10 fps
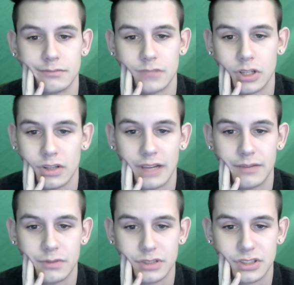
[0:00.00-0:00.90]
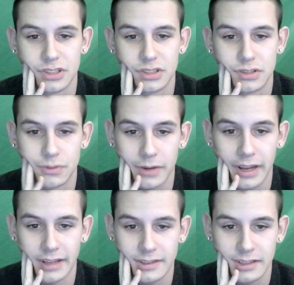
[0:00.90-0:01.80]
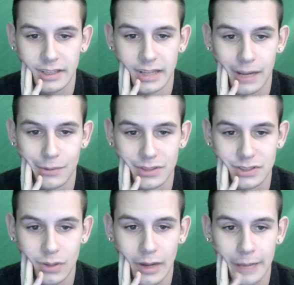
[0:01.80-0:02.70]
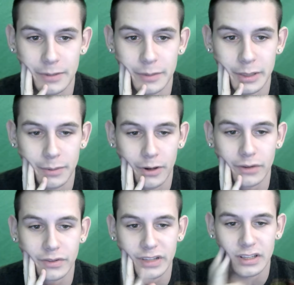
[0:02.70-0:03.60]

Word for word: Her life was just great, and I was so happy to be a part of it.